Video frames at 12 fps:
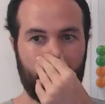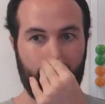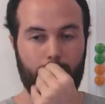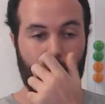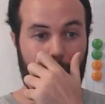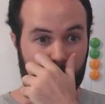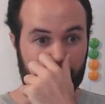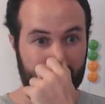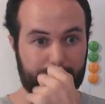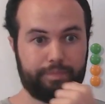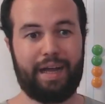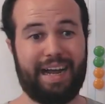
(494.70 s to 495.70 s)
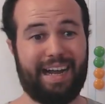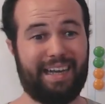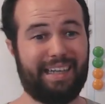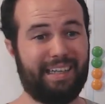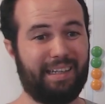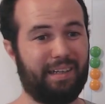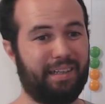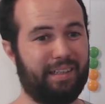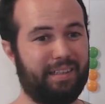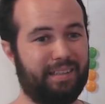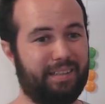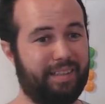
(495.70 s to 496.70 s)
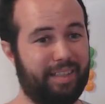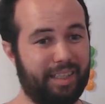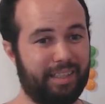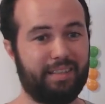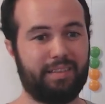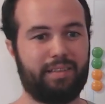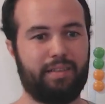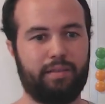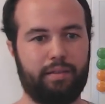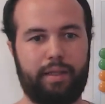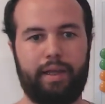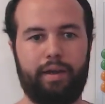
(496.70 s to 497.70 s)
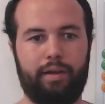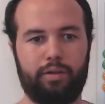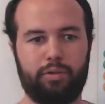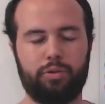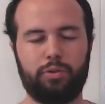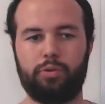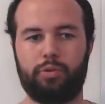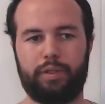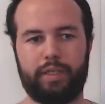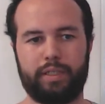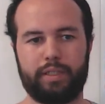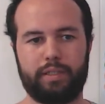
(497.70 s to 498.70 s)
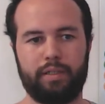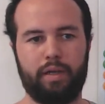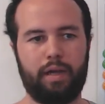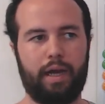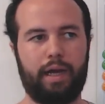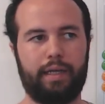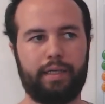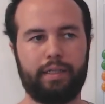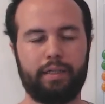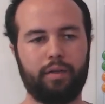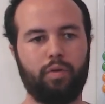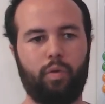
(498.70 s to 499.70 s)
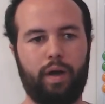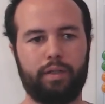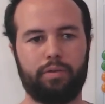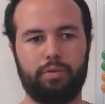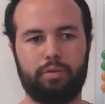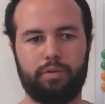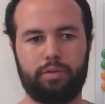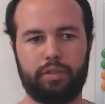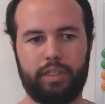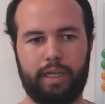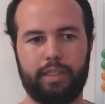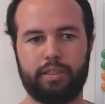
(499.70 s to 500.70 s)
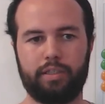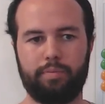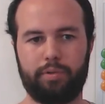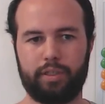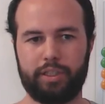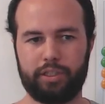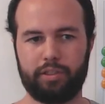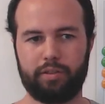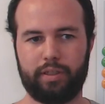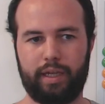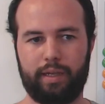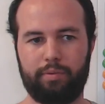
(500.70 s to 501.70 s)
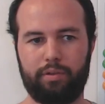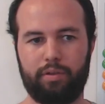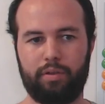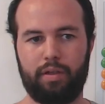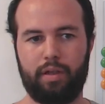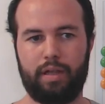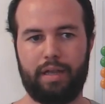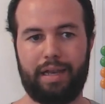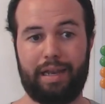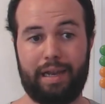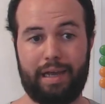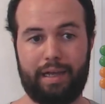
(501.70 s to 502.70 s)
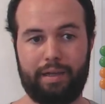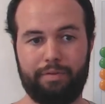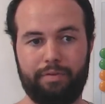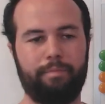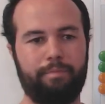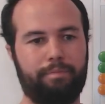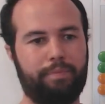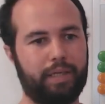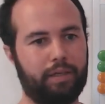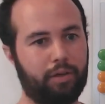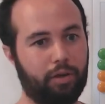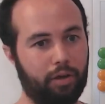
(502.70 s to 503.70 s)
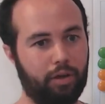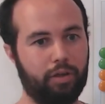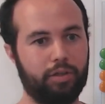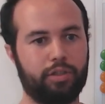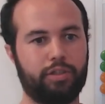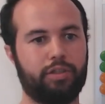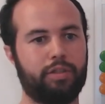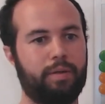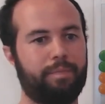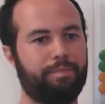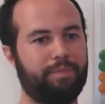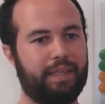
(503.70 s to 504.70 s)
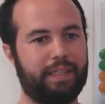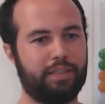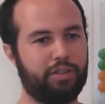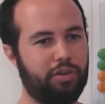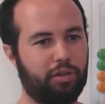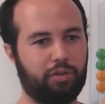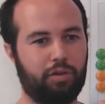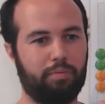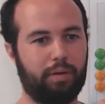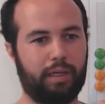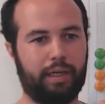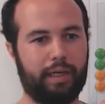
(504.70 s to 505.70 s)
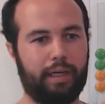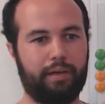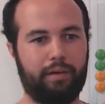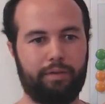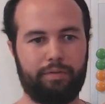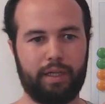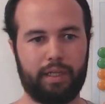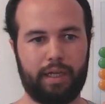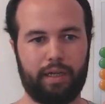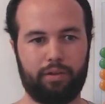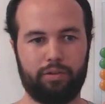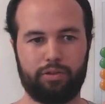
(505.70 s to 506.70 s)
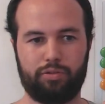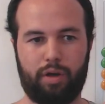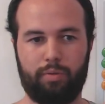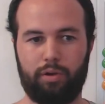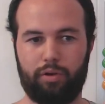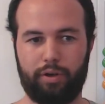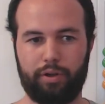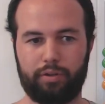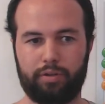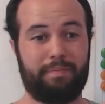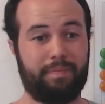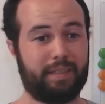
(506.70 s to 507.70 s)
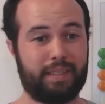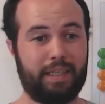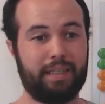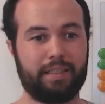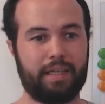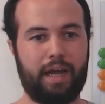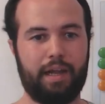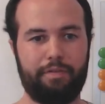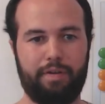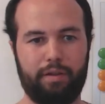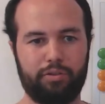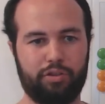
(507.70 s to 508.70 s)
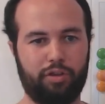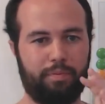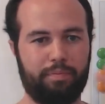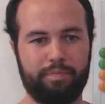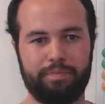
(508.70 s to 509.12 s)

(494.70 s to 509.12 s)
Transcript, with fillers: Well, I didn't dare to do this. I didn't want to change the partition table live, because it's not completely clear if that can cause trouble or not. Since I found some